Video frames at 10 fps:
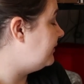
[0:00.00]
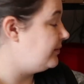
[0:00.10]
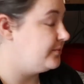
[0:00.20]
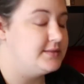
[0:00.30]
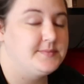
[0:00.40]
a
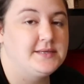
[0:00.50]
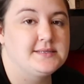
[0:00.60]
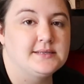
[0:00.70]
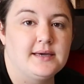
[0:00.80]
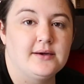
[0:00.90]
lot more
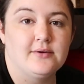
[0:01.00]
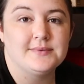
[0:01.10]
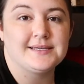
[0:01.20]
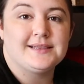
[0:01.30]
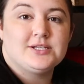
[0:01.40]
space now. I'm
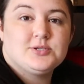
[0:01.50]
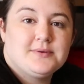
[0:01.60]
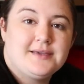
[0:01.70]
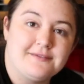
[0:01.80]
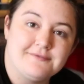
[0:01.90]
gonna take a lunch
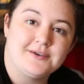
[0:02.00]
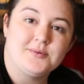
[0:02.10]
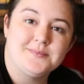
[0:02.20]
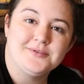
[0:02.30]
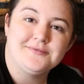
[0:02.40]
break and figure
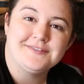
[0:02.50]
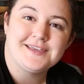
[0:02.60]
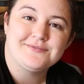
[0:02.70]
out what I'm doing for the